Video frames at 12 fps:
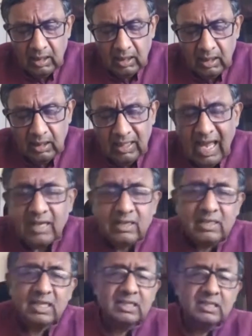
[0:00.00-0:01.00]
that
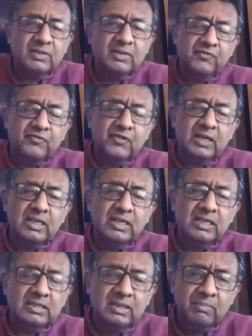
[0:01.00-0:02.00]
is
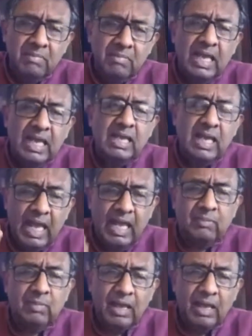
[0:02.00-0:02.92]
the main aim.